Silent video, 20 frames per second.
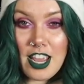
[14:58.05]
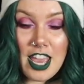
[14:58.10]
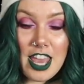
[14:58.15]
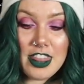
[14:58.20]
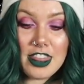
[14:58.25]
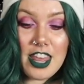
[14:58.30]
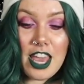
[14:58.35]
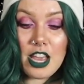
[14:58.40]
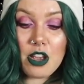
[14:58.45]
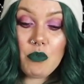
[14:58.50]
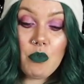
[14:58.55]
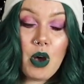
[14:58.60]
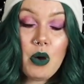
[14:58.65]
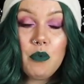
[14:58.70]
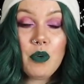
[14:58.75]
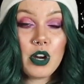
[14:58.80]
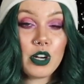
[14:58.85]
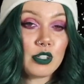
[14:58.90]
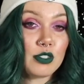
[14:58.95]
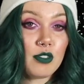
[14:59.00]
And like what
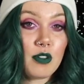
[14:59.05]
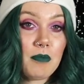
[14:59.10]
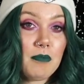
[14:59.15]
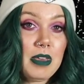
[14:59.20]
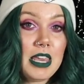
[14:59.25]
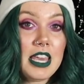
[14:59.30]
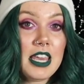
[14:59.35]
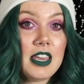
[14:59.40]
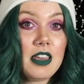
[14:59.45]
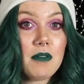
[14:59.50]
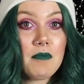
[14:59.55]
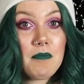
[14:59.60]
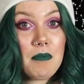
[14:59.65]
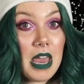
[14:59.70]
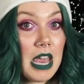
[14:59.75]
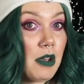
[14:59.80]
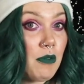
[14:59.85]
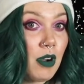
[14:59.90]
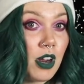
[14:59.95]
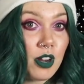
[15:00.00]
works for me
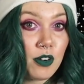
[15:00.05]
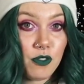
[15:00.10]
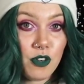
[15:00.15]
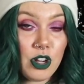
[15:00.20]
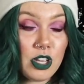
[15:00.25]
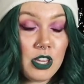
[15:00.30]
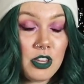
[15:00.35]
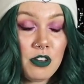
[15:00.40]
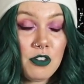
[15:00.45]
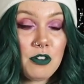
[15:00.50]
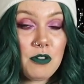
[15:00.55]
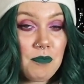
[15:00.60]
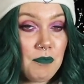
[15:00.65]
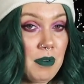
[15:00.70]
may work for you,